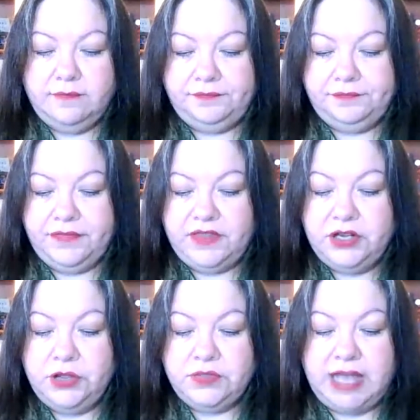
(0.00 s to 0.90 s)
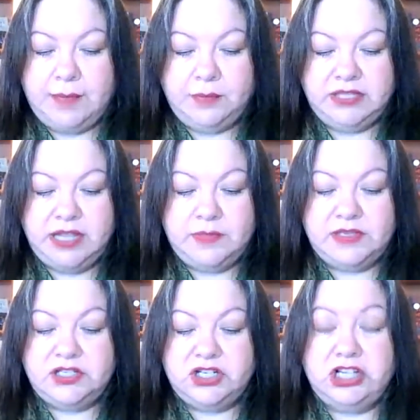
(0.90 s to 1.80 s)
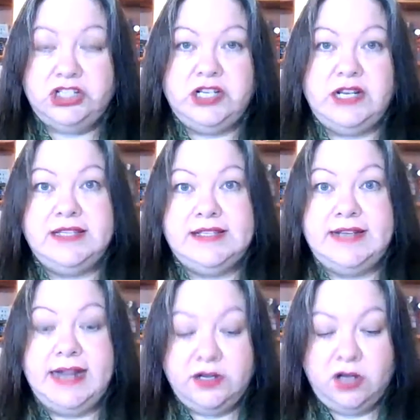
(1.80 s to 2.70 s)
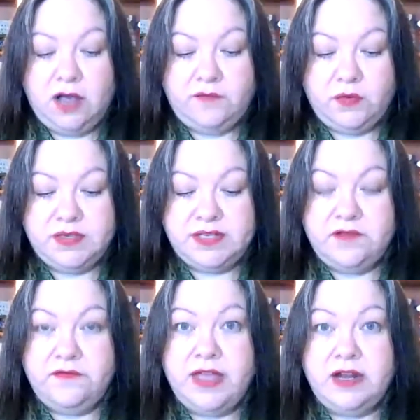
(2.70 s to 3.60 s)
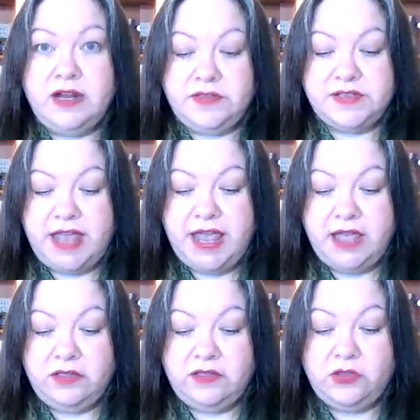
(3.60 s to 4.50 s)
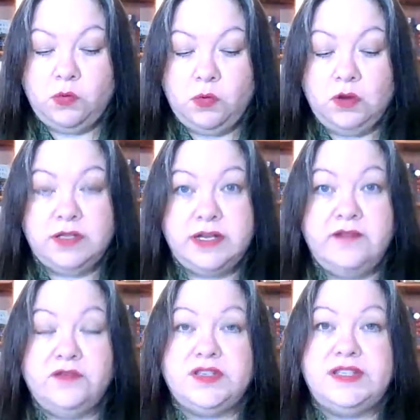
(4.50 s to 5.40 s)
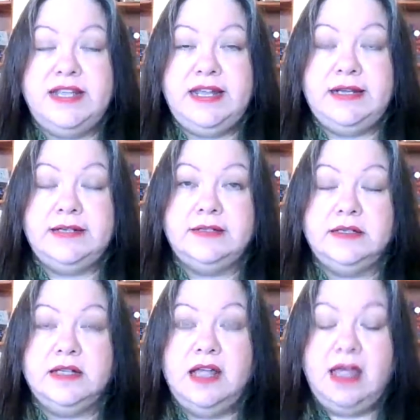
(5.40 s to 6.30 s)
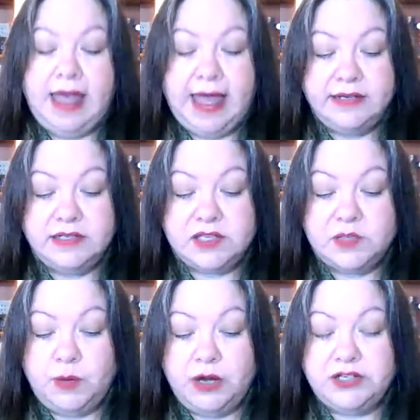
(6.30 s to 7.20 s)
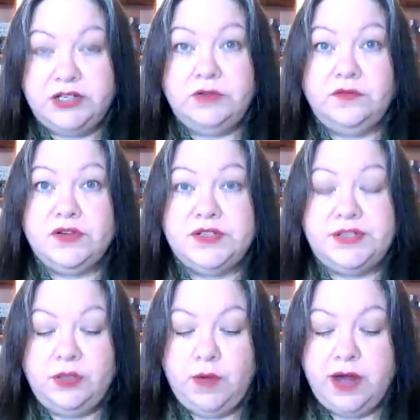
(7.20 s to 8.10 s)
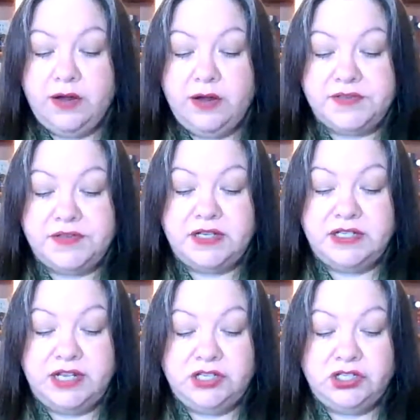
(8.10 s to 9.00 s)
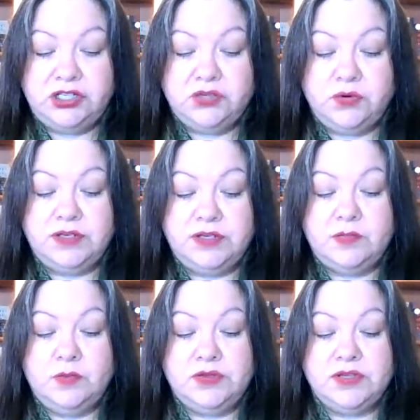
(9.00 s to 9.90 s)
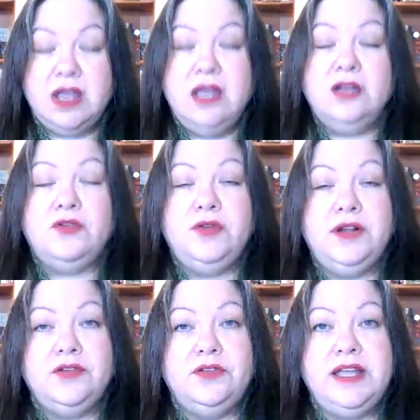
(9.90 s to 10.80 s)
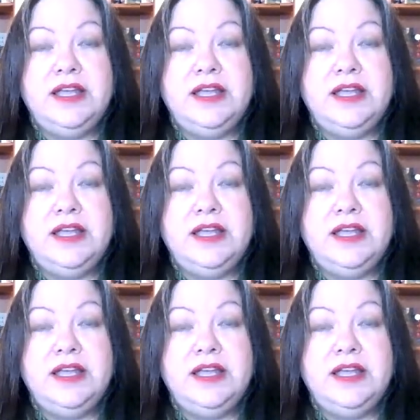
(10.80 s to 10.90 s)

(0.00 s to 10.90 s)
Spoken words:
The No Dapple demonstration and standoff was an event on the scale that the world had never seen, and it sparked universal awareness and attention towards the most critically